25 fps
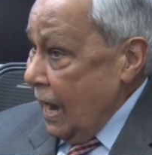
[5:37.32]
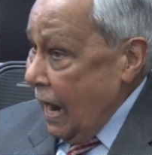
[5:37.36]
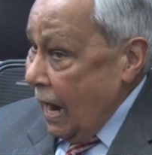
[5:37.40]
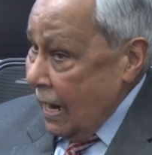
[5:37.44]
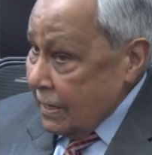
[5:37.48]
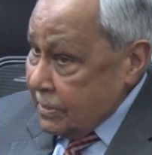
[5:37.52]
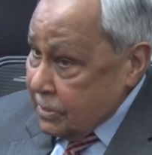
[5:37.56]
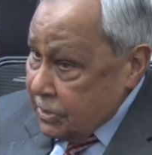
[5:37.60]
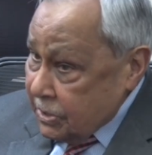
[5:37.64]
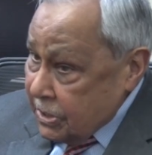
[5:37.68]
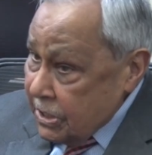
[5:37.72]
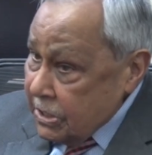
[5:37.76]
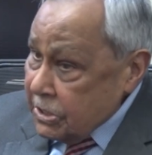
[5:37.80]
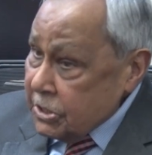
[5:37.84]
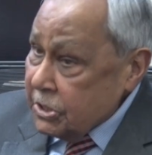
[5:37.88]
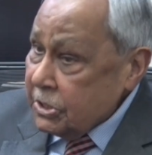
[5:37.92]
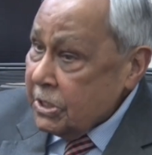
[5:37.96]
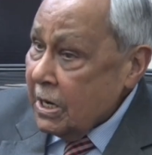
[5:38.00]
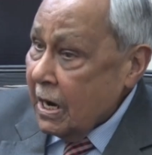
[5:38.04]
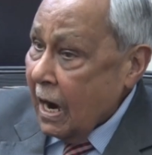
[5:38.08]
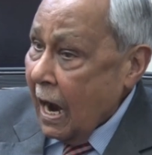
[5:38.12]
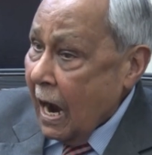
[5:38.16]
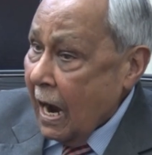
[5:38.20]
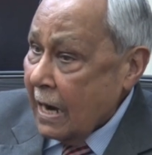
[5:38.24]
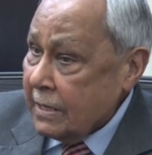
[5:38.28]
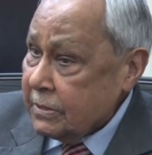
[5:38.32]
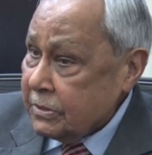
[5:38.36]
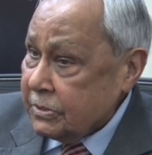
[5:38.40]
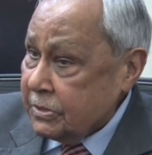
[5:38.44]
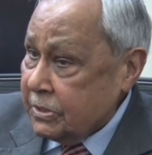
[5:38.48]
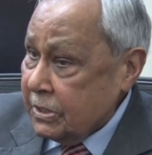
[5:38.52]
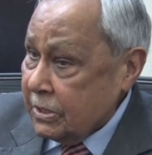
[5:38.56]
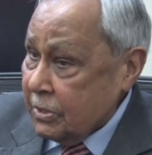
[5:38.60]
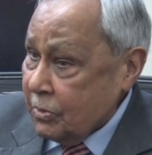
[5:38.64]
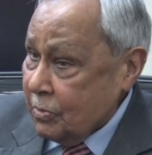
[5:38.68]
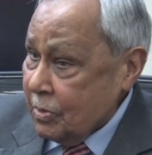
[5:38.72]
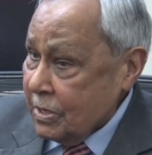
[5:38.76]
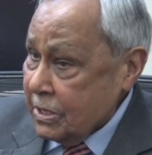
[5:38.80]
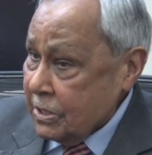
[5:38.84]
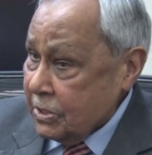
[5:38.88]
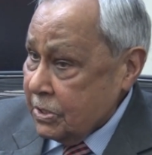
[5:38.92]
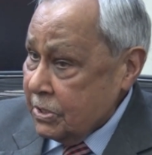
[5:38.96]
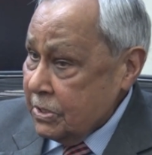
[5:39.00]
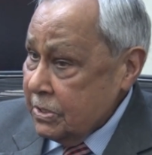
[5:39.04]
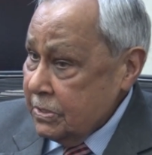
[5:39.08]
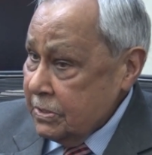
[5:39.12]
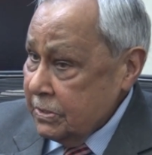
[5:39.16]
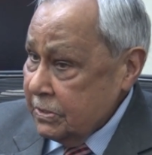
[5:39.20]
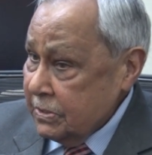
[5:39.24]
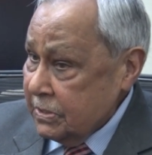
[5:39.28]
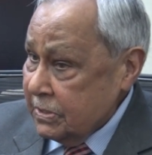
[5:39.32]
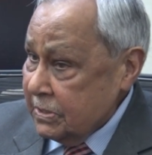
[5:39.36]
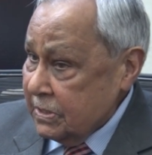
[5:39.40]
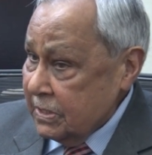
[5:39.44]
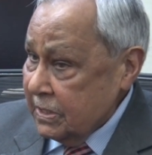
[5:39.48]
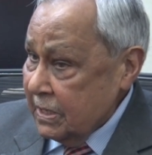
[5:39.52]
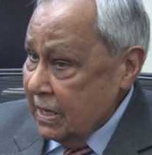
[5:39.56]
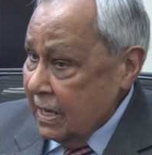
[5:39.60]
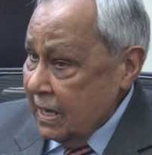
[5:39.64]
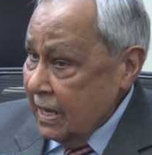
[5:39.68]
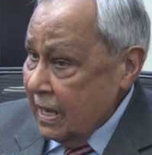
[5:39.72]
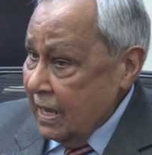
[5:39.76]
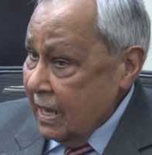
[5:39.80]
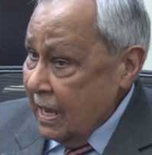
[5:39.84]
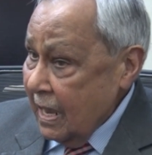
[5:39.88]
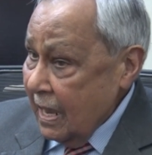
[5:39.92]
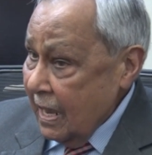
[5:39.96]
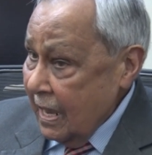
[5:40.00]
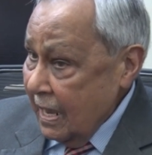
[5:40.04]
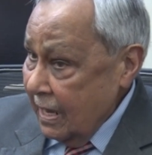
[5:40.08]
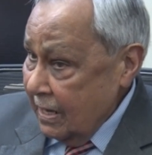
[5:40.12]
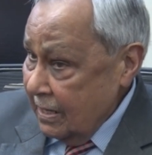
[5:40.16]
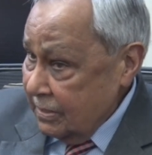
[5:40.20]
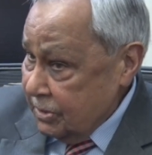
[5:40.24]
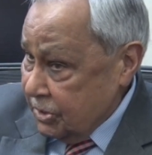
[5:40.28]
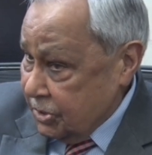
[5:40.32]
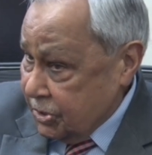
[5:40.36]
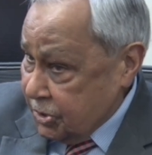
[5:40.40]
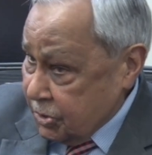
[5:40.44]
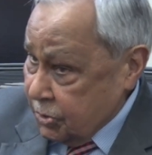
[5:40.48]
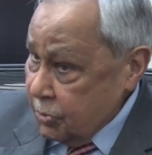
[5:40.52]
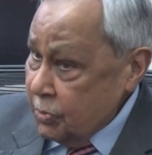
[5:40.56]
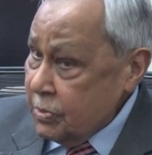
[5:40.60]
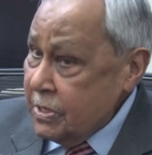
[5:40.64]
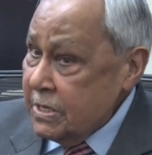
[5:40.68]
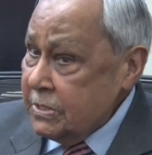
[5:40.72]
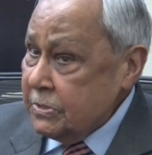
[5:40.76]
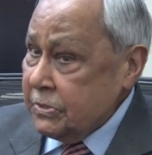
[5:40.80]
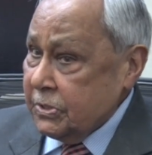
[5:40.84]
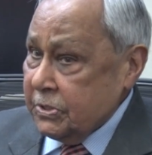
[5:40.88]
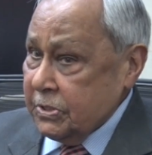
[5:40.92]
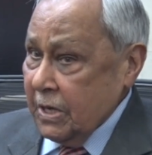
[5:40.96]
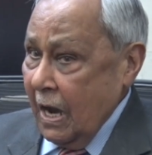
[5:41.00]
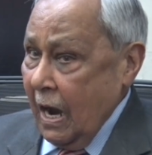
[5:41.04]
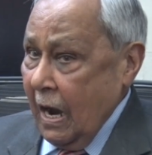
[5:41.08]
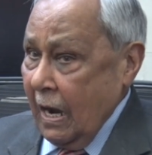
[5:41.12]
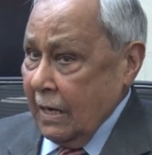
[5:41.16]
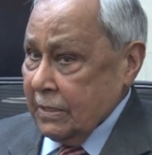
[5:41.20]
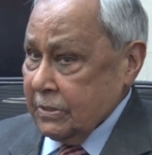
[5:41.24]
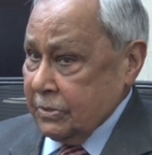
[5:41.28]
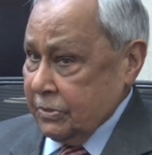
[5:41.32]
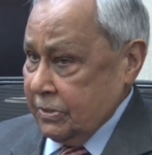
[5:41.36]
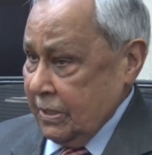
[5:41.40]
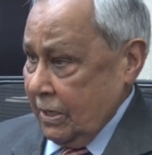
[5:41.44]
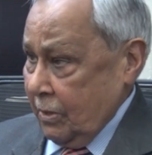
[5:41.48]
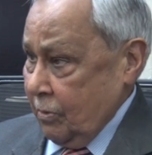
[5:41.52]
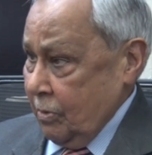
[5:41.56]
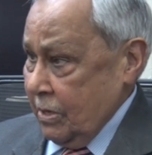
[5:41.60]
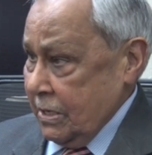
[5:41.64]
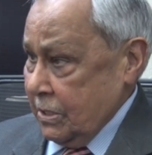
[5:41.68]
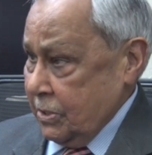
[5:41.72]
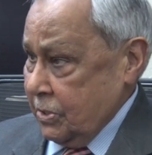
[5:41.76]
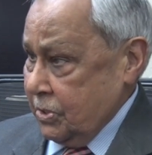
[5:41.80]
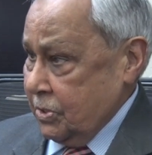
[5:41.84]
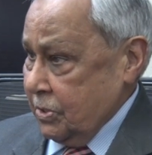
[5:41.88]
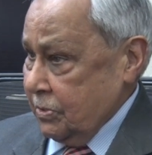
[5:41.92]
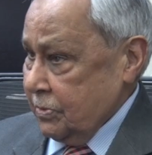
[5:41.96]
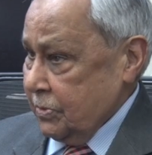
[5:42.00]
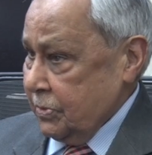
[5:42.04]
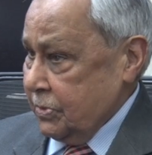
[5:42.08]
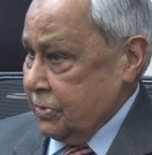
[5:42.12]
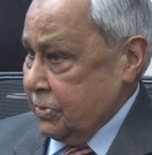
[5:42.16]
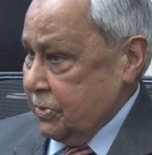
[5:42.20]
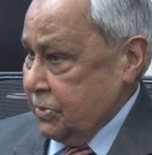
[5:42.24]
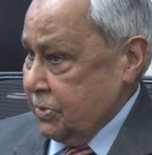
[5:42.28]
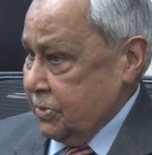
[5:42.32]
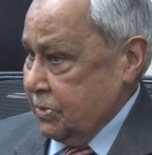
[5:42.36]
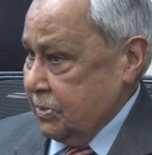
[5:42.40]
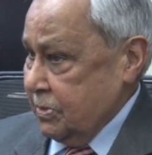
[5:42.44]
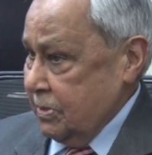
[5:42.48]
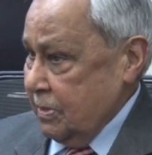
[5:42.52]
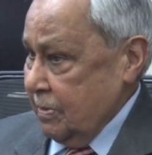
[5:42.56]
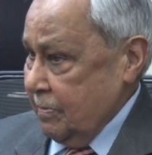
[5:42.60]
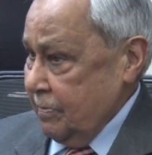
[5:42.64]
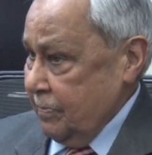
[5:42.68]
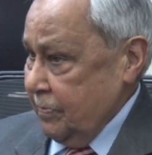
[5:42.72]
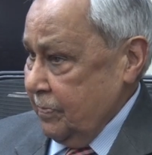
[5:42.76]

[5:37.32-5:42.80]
A teacher asks the questions, students ask the questions.